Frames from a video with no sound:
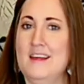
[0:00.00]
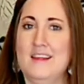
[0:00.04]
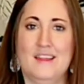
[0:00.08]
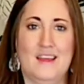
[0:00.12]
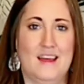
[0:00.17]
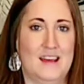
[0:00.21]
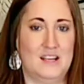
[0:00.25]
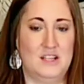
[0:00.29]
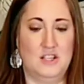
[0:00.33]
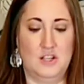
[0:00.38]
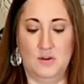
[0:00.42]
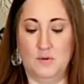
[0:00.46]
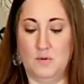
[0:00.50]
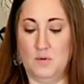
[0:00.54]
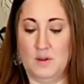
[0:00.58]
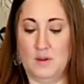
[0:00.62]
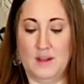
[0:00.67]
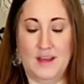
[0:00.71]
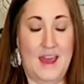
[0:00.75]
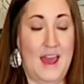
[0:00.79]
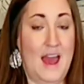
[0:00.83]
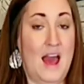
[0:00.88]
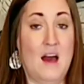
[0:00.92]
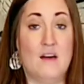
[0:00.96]
Like, do you
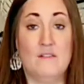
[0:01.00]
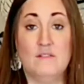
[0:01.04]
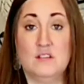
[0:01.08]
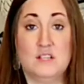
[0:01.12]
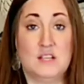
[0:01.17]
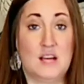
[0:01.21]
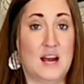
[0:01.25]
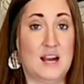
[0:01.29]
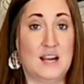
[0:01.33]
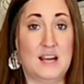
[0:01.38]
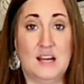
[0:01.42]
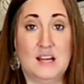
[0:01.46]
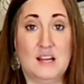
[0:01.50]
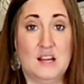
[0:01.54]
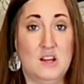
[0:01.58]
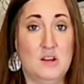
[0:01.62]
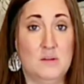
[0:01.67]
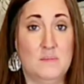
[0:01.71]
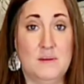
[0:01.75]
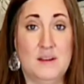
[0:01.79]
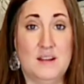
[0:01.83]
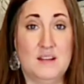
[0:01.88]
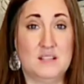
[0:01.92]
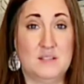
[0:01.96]
only have a tiny little
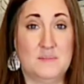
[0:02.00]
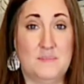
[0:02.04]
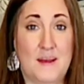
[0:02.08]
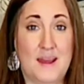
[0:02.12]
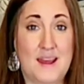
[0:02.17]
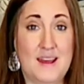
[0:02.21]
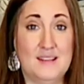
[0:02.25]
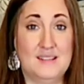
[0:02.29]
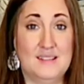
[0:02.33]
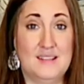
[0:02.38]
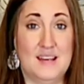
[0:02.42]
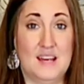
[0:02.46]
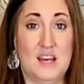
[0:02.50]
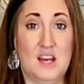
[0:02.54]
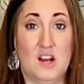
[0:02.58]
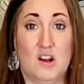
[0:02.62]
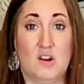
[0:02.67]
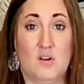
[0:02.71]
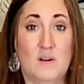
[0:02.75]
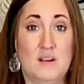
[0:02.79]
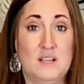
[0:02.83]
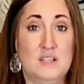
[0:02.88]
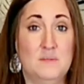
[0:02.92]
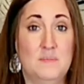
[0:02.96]
bit of space and you're
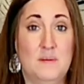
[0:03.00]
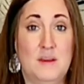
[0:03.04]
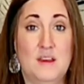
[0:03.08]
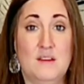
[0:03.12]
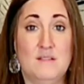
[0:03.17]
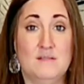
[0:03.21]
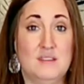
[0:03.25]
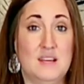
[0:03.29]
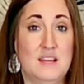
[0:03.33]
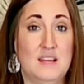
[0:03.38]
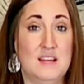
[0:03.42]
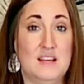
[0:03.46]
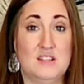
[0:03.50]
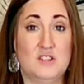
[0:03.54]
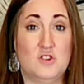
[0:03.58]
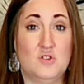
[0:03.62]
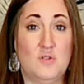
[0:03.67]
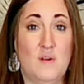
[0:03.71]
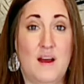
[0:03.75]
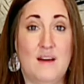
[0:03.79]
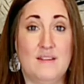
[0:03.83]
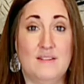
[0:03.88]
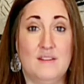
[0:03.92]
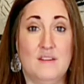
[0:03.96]
going to be using this
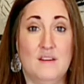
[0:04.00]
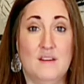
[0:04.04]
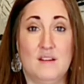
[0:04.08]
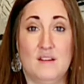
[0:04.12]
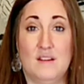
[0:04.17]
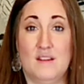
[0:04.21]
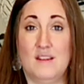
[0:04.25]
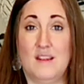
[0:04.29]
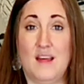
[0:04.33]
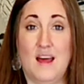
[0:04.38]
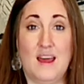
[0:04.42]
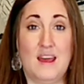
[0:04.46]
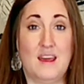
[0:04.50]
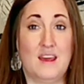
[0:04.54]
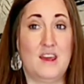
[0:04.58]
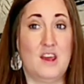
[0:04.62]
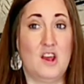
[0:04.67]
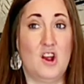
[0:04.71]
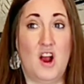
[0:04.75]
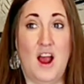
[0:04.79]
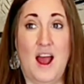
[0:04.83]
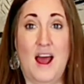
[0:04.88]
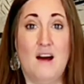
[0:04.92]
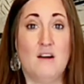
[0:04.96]
throughout like
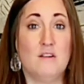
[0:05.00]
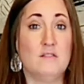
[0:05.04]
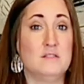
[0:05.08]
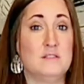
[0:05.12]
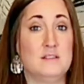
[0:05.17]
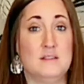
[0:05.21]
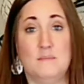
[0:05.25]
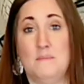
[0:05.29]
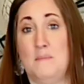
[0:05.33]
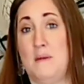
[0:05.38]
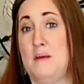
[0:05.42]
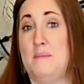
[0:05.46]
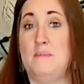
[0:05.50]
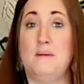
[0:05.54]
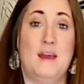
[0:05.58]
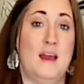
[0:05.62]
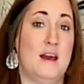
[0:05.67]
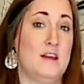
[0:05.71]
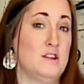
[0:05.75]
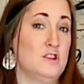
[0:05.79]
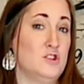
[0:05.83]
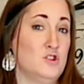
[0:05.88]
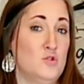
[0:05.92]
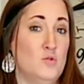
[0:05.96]
your house and maybe
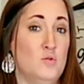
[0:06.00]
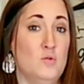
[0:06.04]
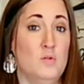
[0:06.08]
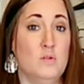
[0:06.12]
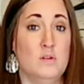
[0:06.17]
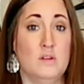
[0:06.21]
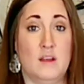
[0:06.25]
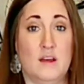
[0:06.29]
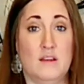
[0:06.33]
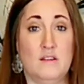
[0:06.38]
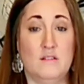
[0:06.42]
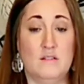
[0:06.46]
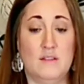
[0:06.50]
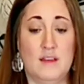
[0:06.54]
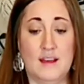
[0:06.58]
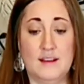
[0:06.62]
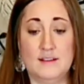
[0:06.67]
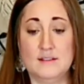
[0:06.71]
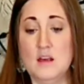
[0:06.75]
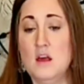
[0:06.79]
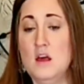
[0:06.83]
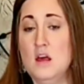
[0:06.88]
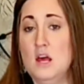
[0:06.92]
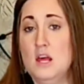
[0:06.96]
at school and other things?